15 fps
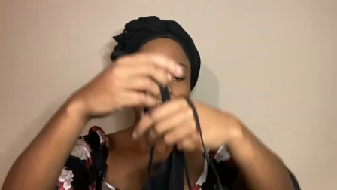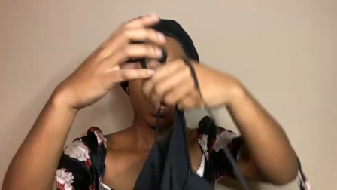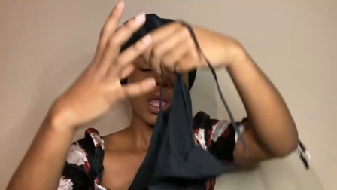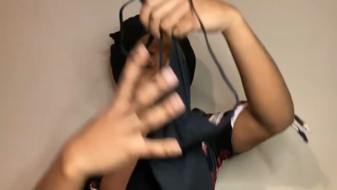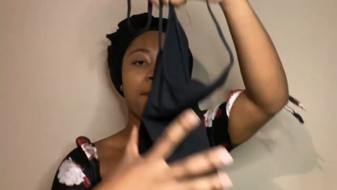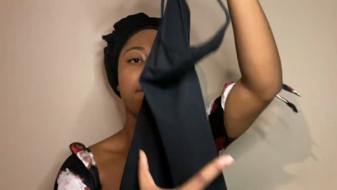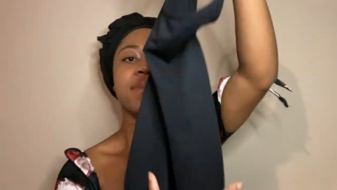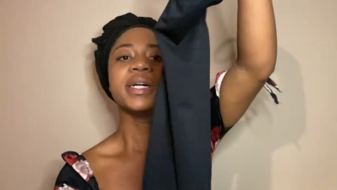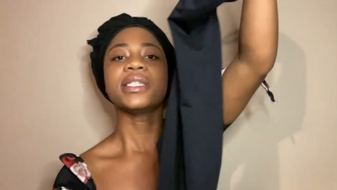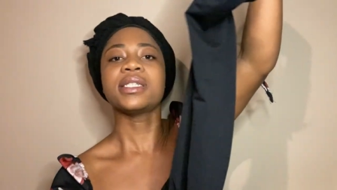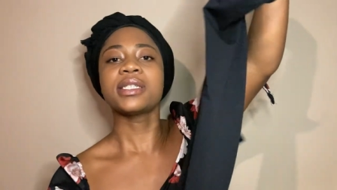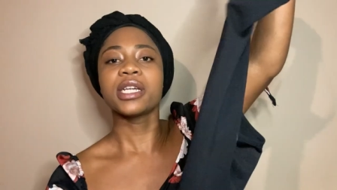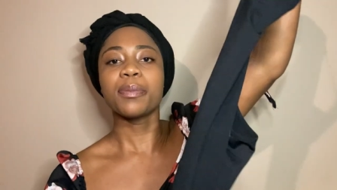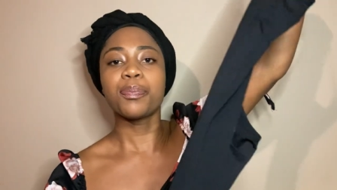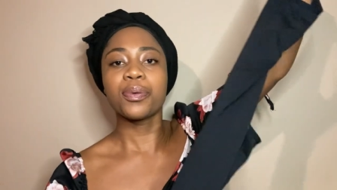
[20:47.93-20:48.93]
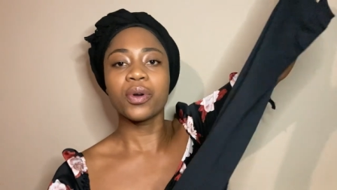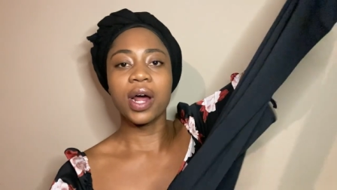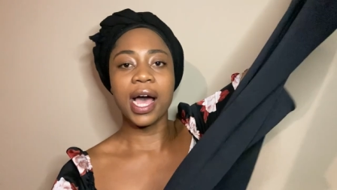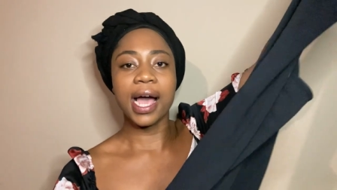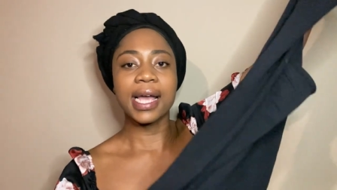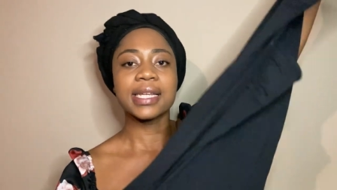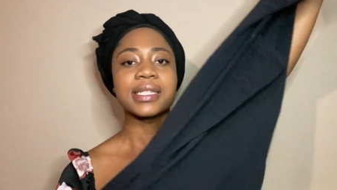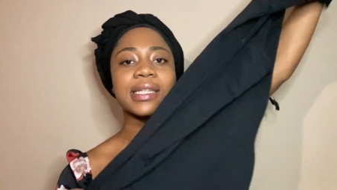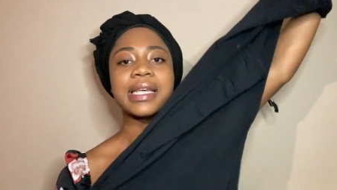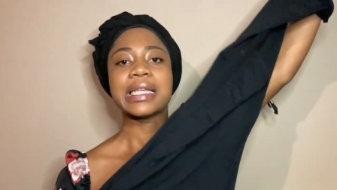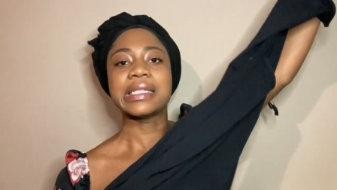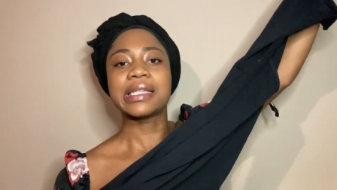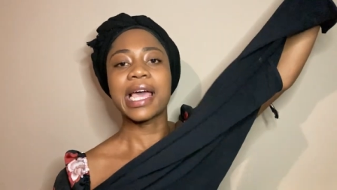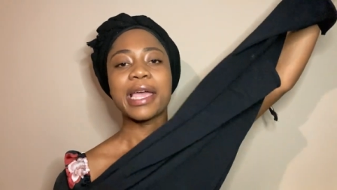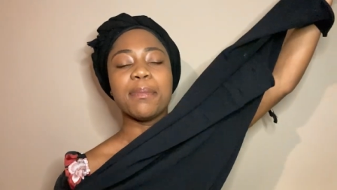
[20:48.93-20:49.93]
Mr. Price.
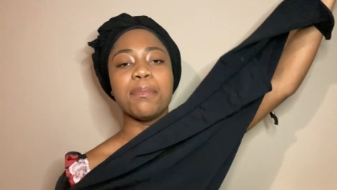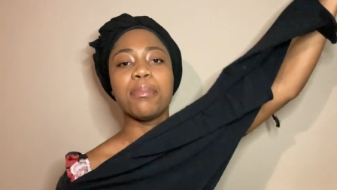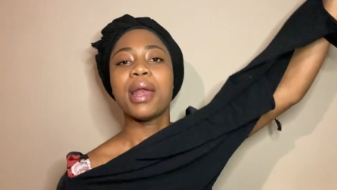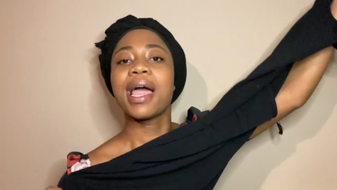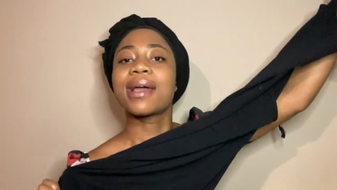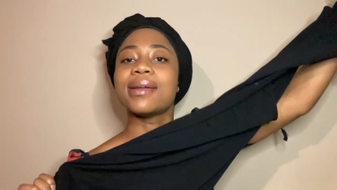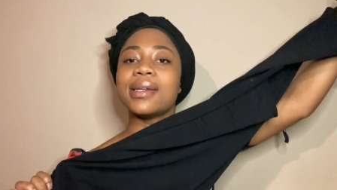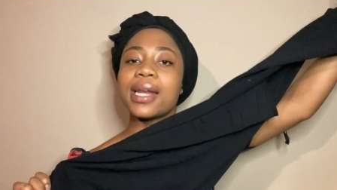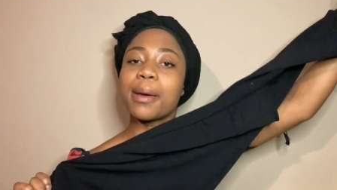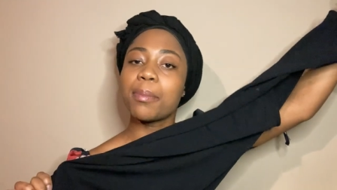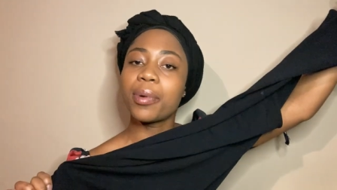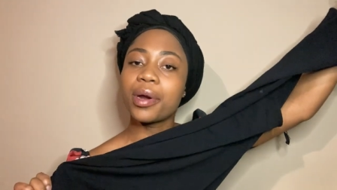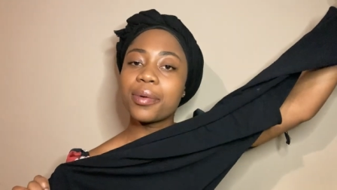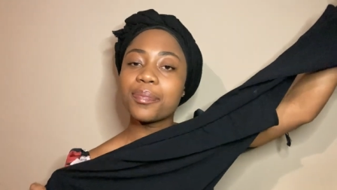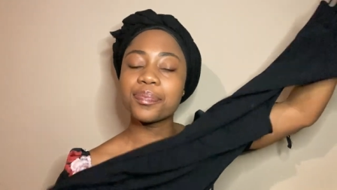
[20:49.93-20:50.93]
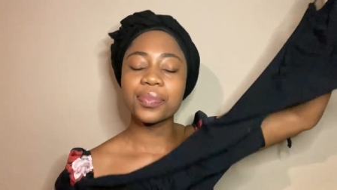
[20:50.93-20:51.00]
It's a black number.